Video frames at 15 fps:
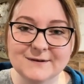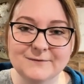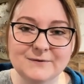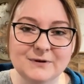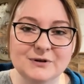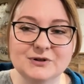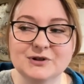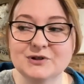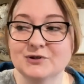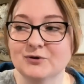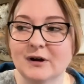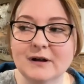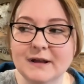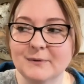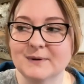if you're just
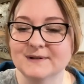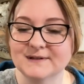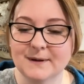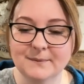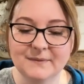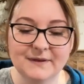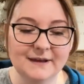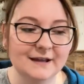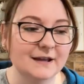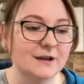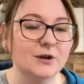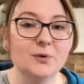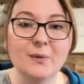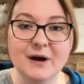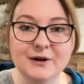struggling with something
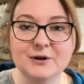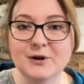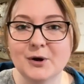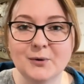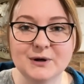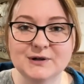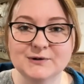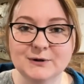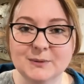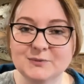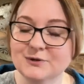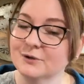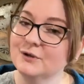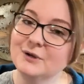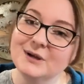and you want to know what a
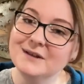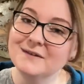scripture, you